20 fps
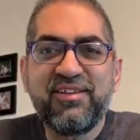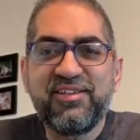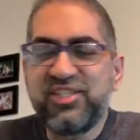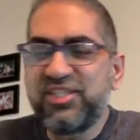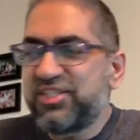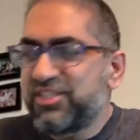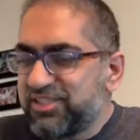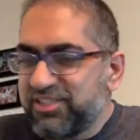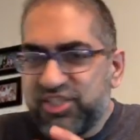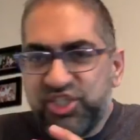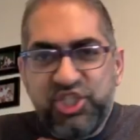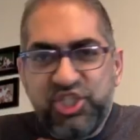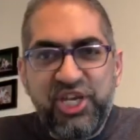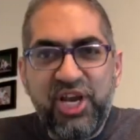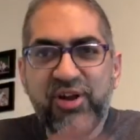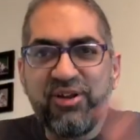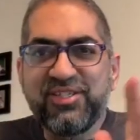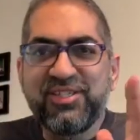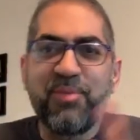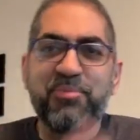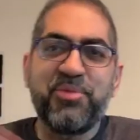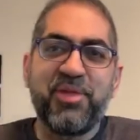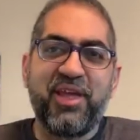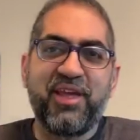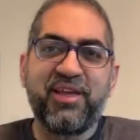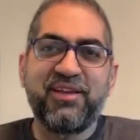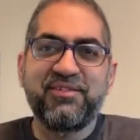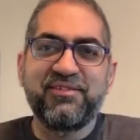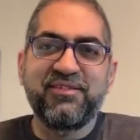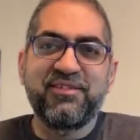just share
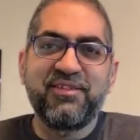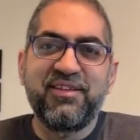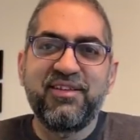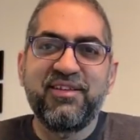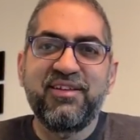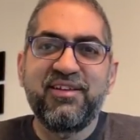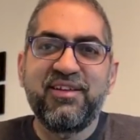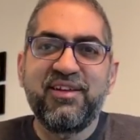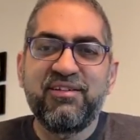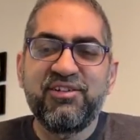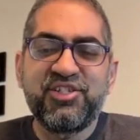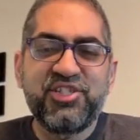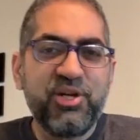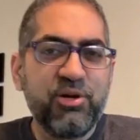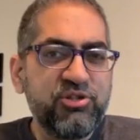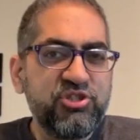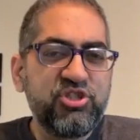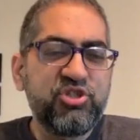something. Share